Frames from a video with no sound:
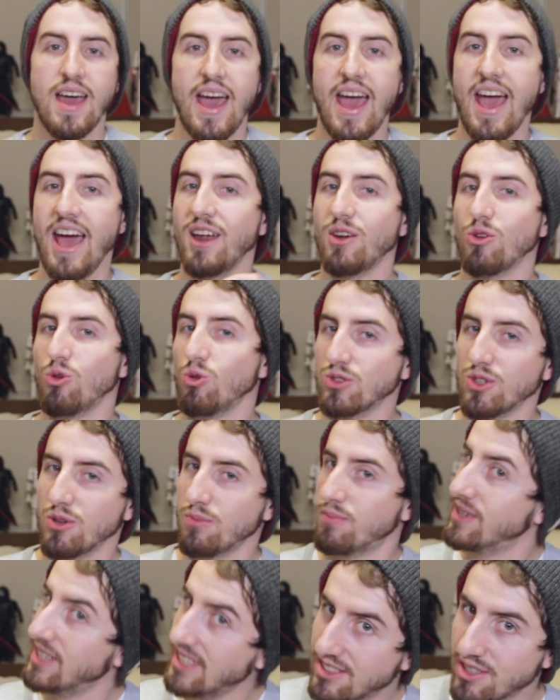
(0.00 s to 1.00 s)
And also,
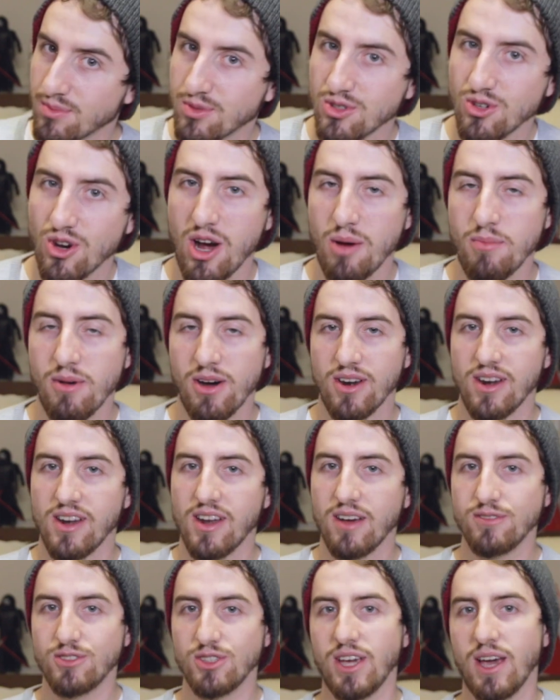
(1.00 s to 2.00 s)
please subscribe. I'd
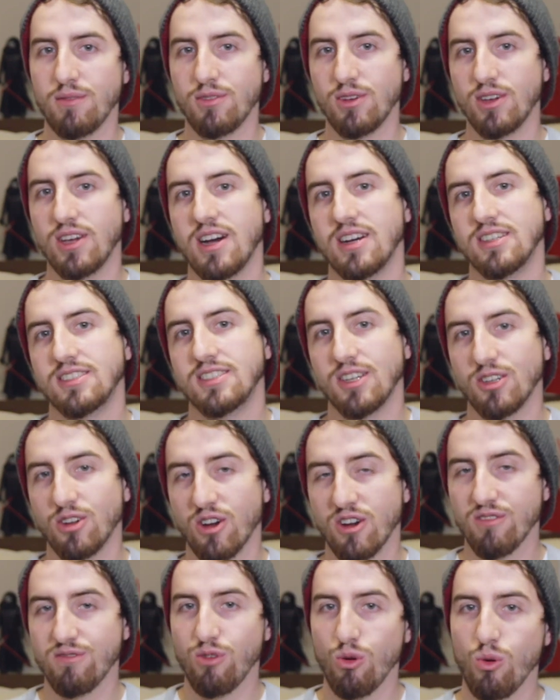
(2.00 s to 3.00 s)
love to have you guys here
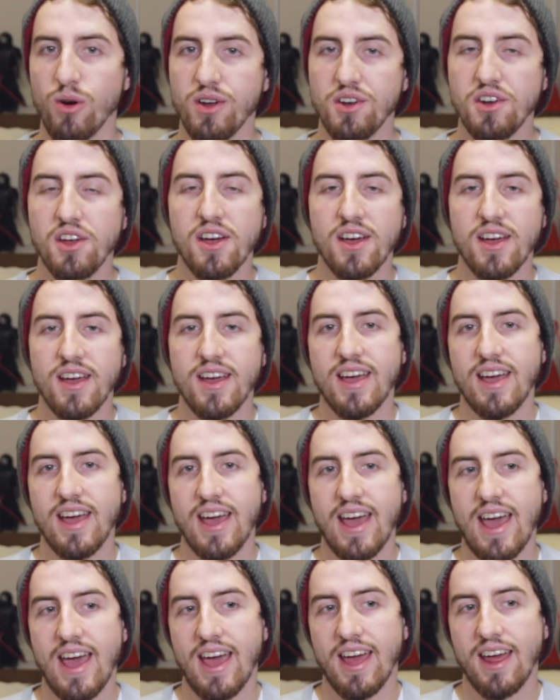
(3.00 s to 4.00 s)
going forward.
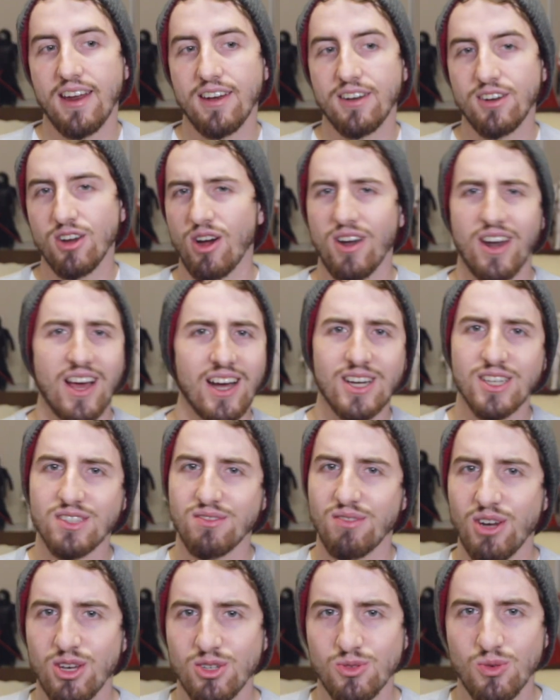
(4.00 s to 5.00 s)
And yeah, like this
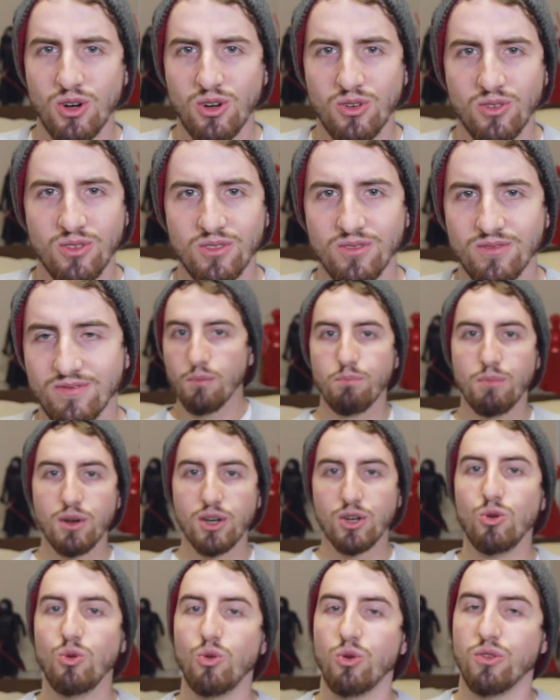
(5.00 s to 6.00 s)
video as well.
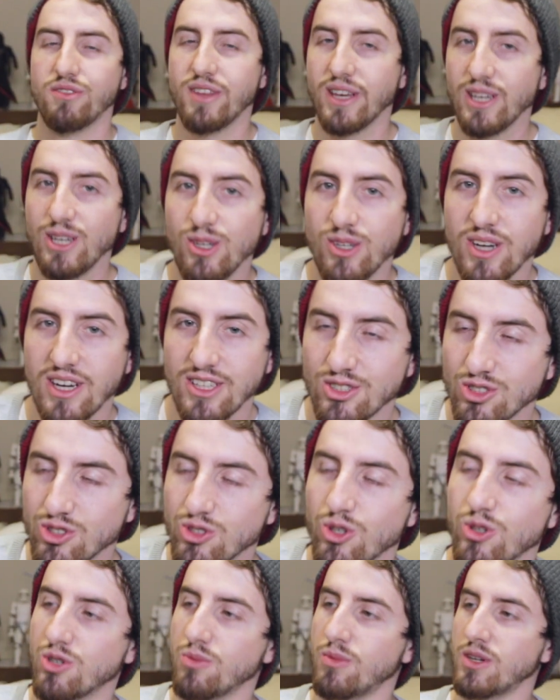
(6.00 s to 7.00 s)
But cool, thank you guys
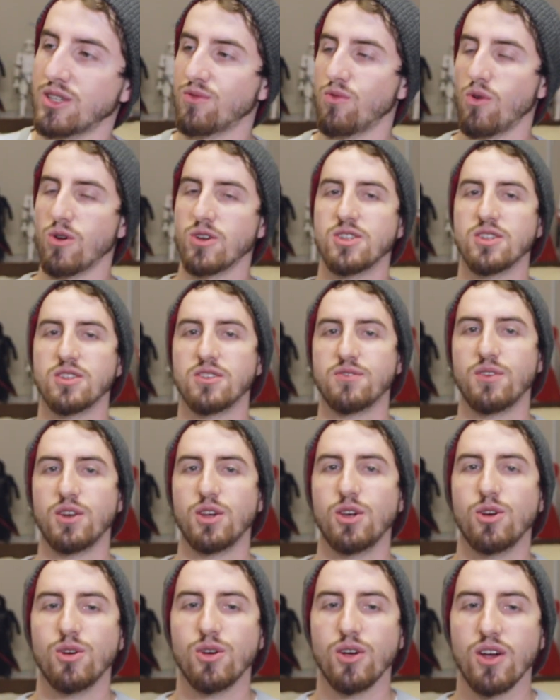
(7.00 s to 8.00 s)
so much for watching this
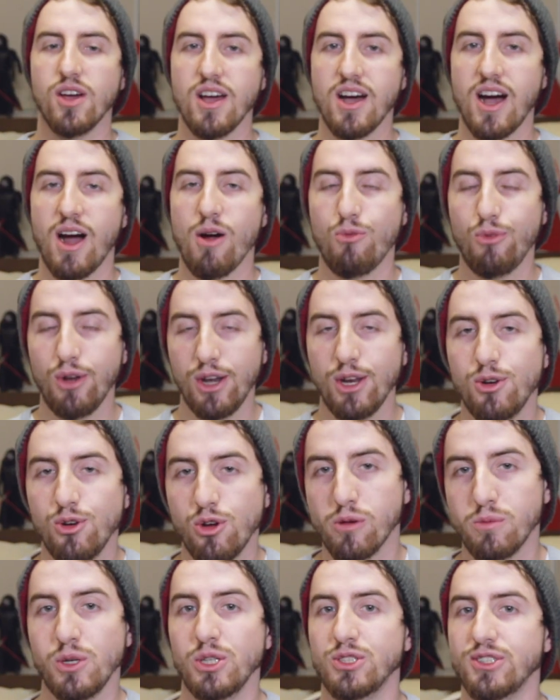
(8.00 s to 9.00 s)
video. I really do
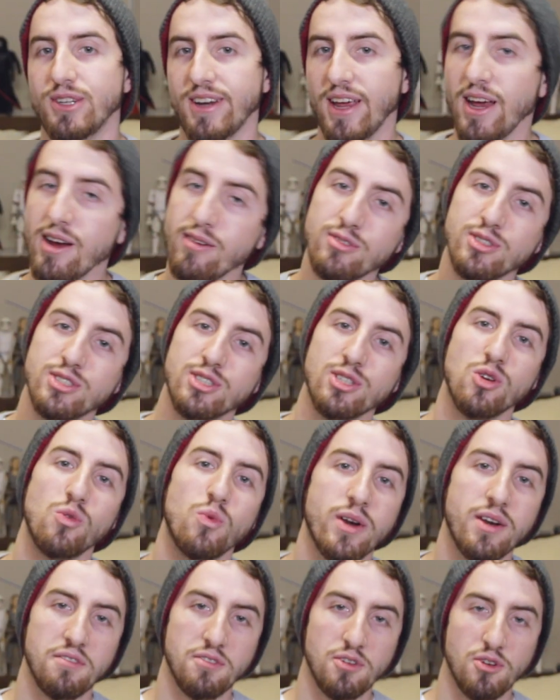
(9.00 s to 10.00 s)
appreciate every single
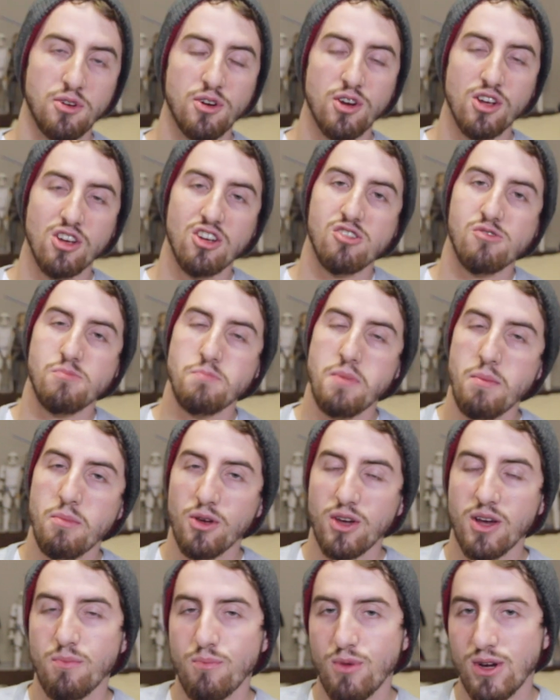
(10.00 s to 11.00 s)
one of you. Remember,
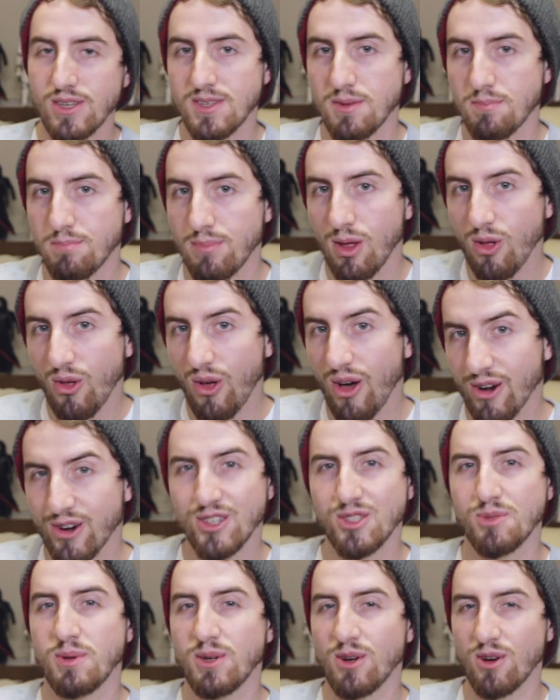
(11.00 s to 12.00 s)
you can press the bell
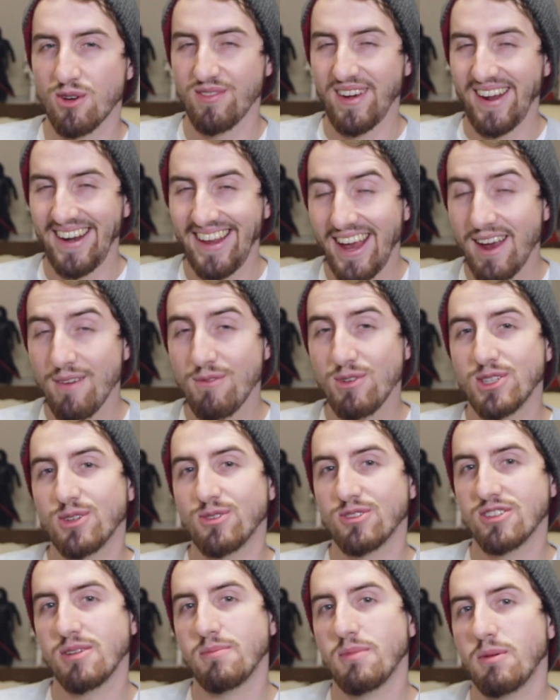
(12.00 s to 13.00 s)
icon to be notified every
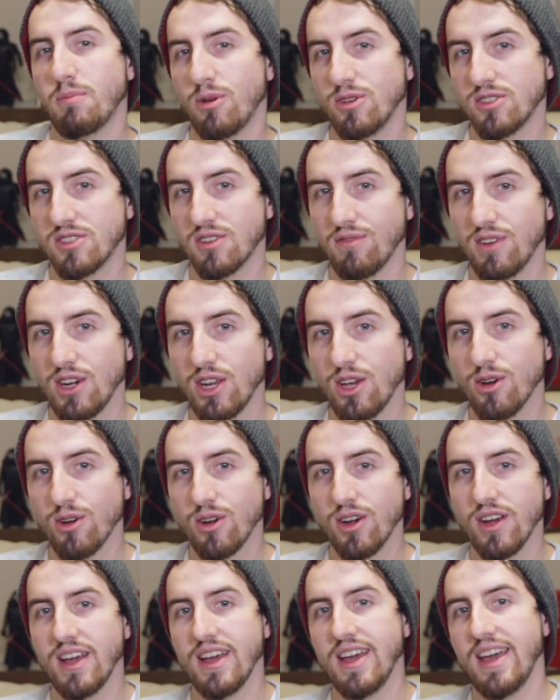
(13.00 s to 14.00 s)
single time I post a
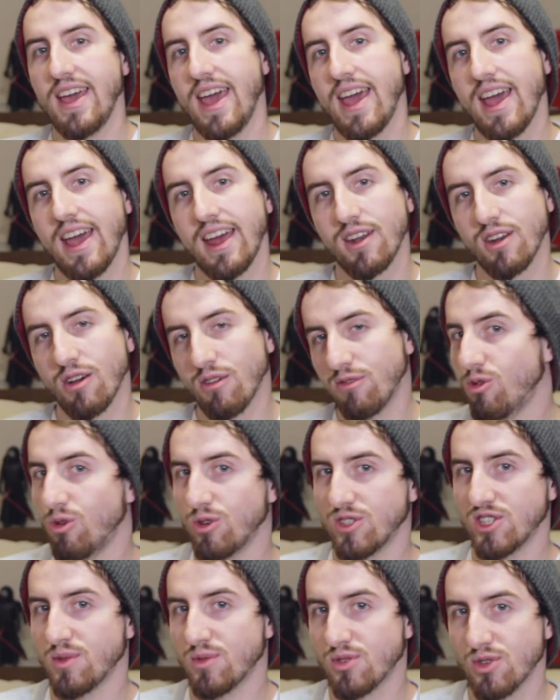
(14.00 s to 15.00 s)
video. And of
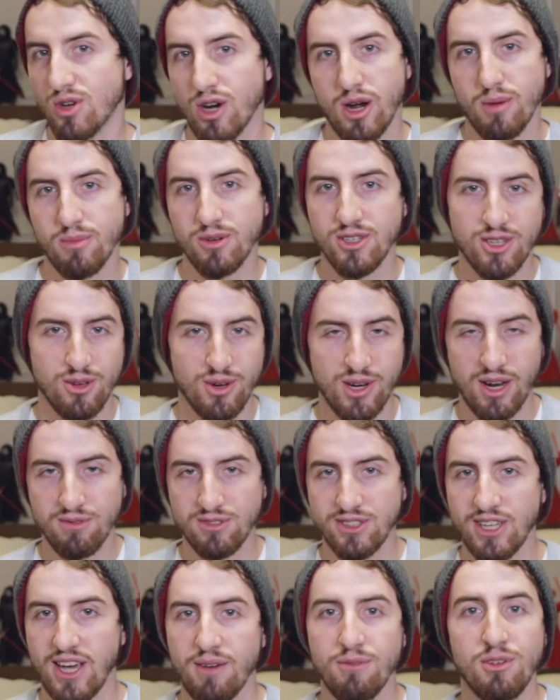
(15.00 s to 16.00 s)
course, subscribe, because I would love
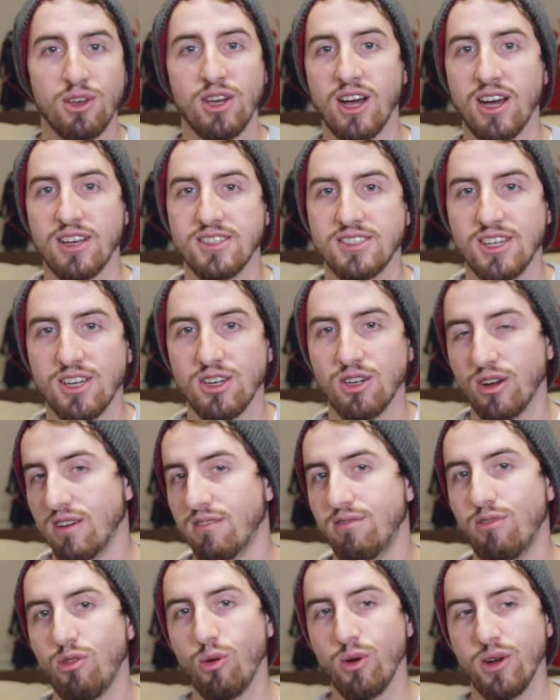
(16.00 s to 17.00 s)
to have you guys here going
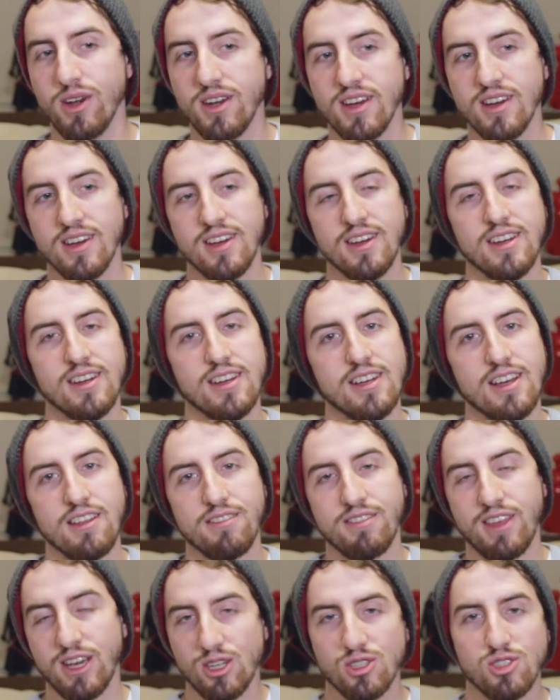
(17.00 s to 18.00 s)
forward.
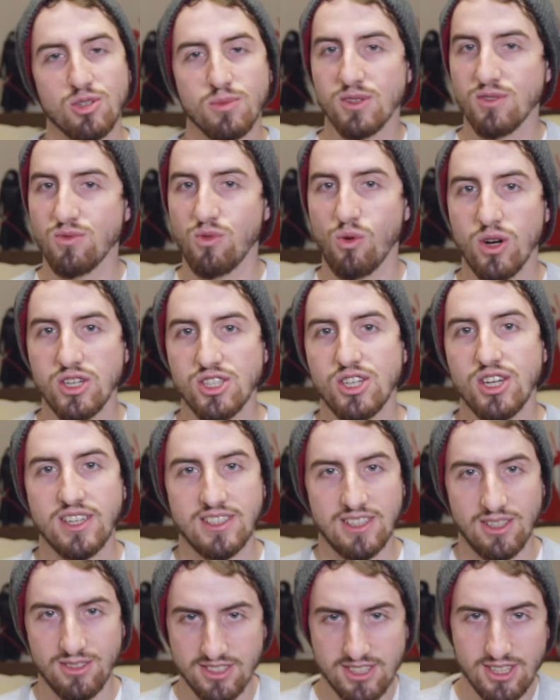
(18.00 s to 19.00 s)
Thank you so much for
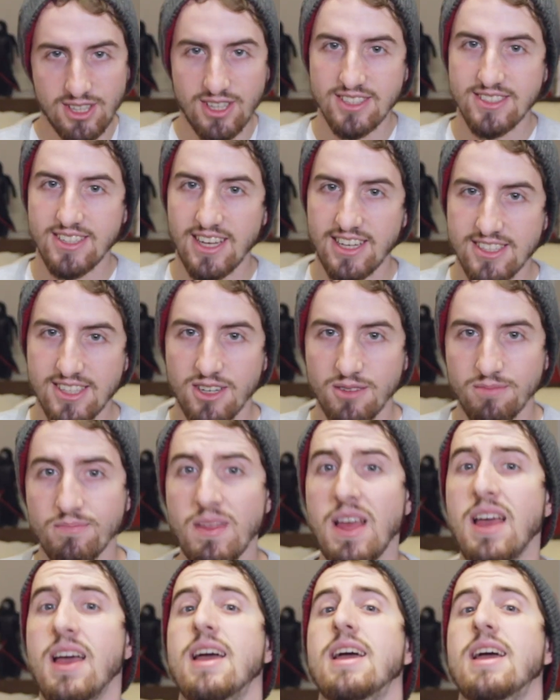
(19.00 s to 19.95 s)
watching. I'll see you guys next time.